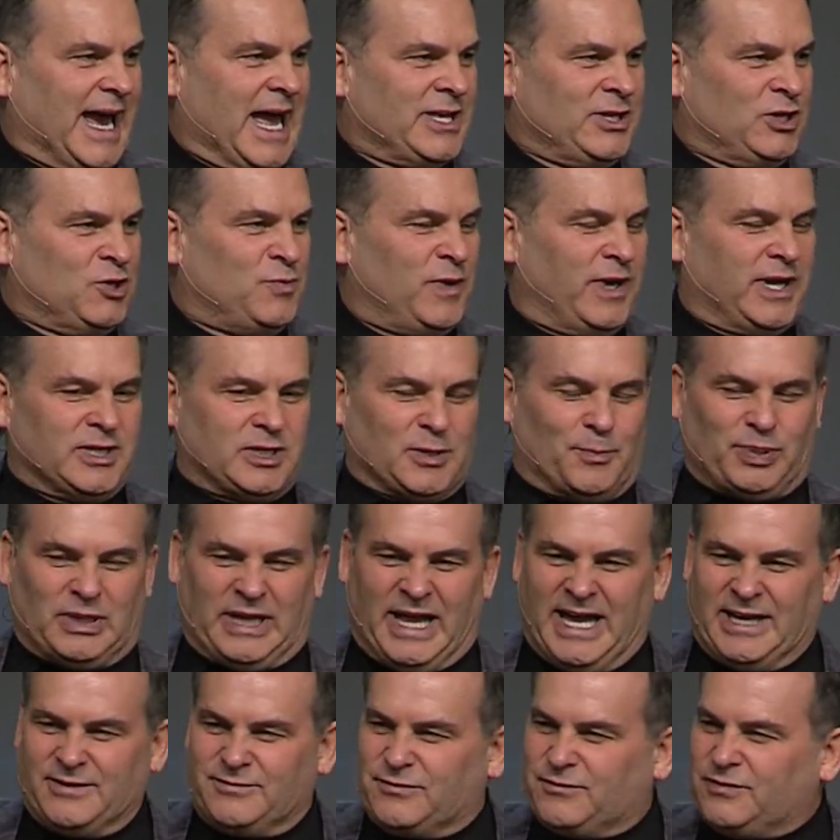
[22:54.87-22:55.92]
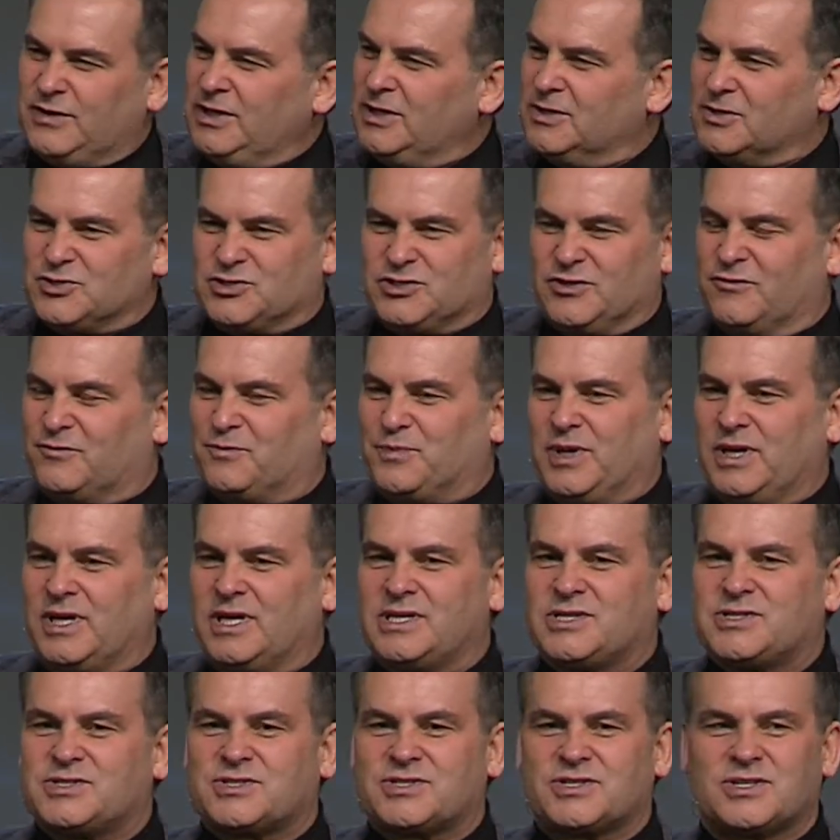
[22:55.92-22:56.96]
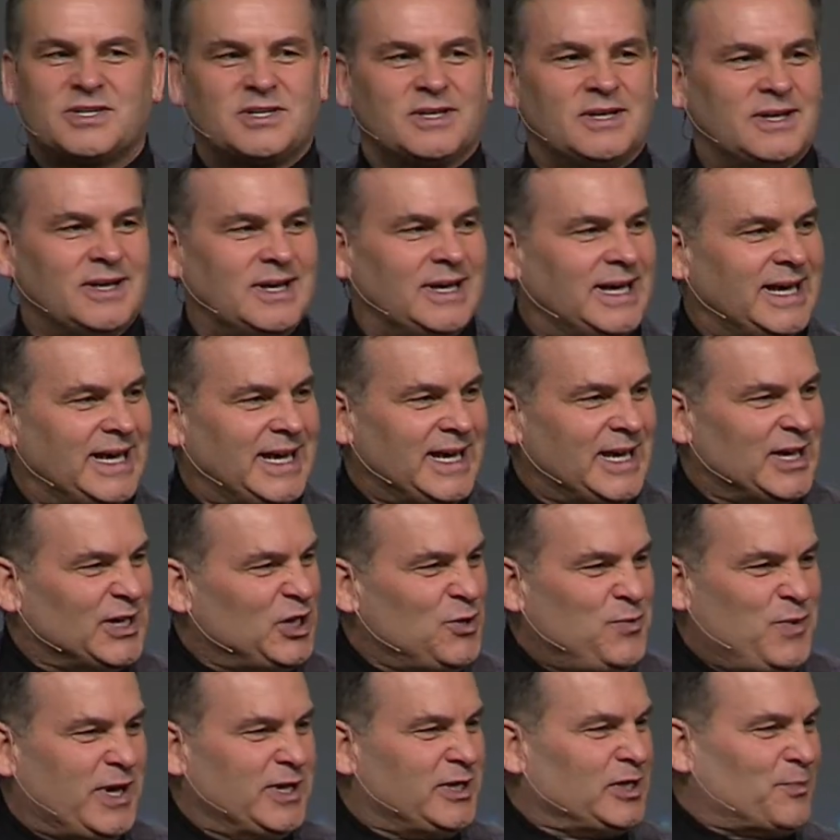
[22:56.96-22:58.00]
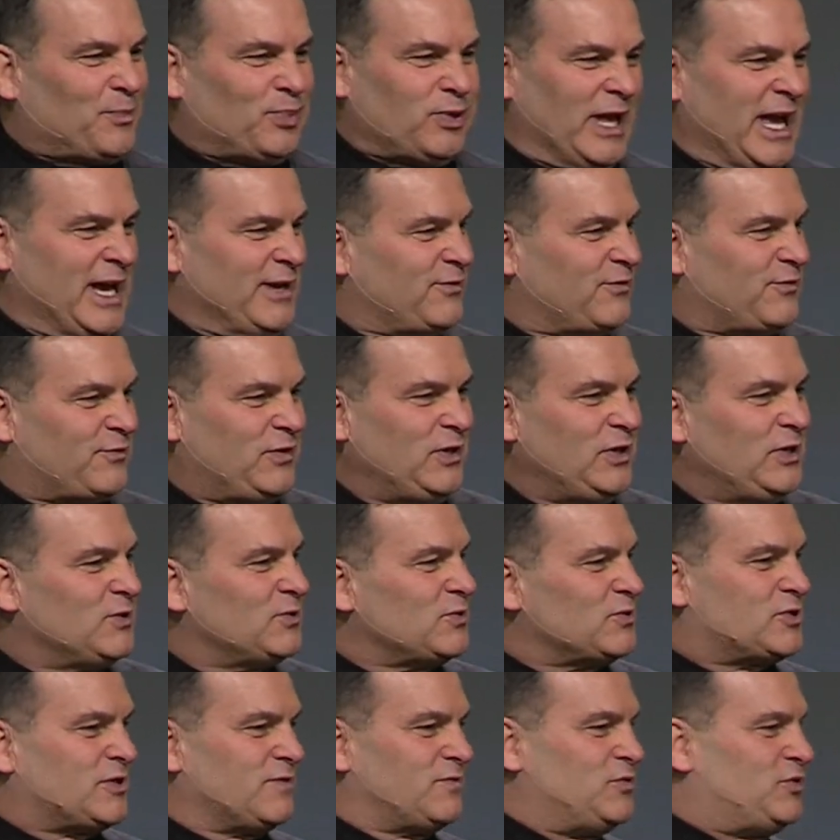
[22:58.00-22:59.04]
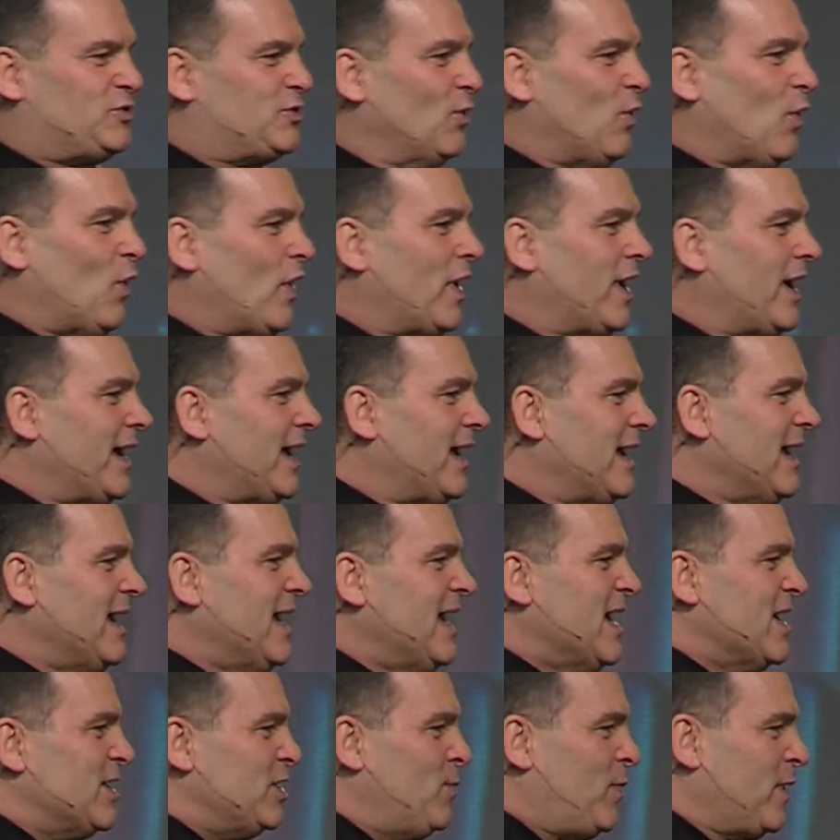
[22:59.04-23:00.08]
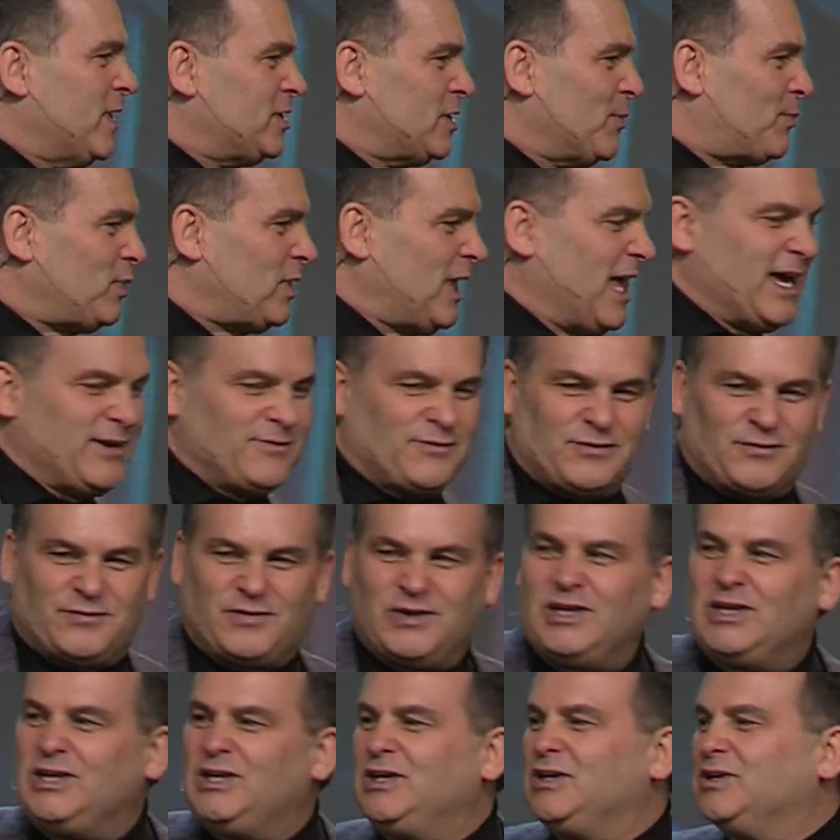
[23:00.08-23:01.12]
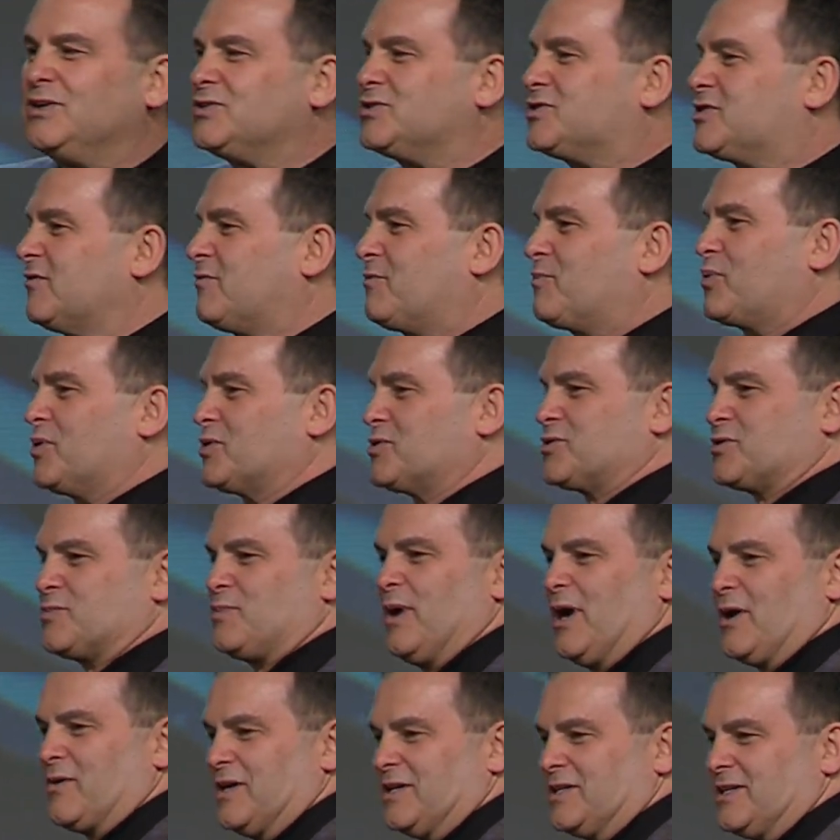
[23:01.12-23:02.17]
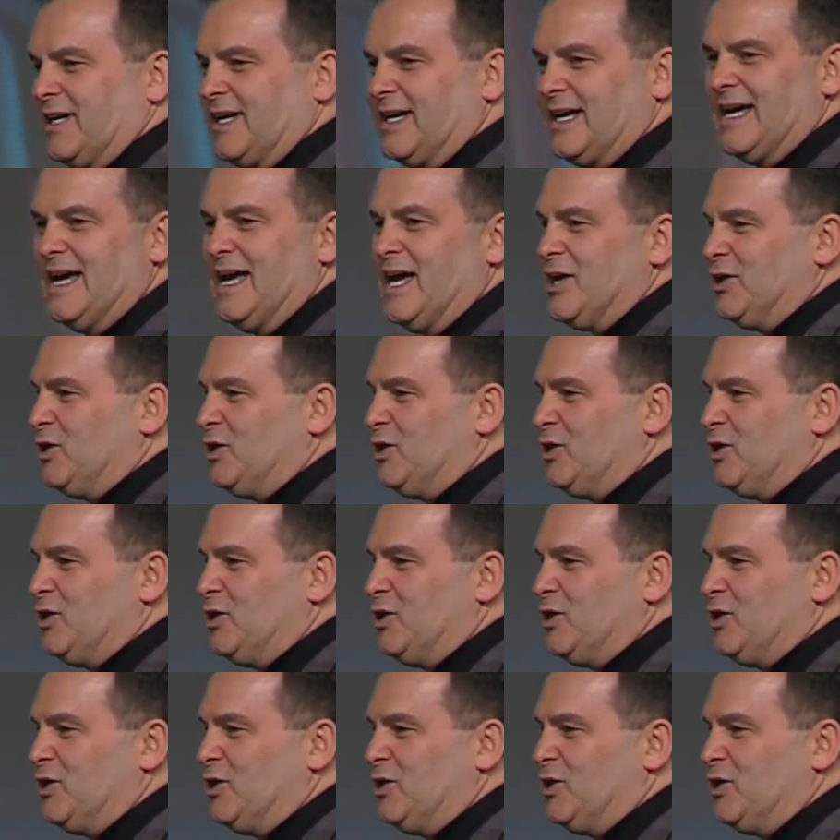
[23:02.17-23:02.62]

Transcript: and you begin to plant fields of peace. You begin to plant fields of joy. You begin to plant fields of prosperity.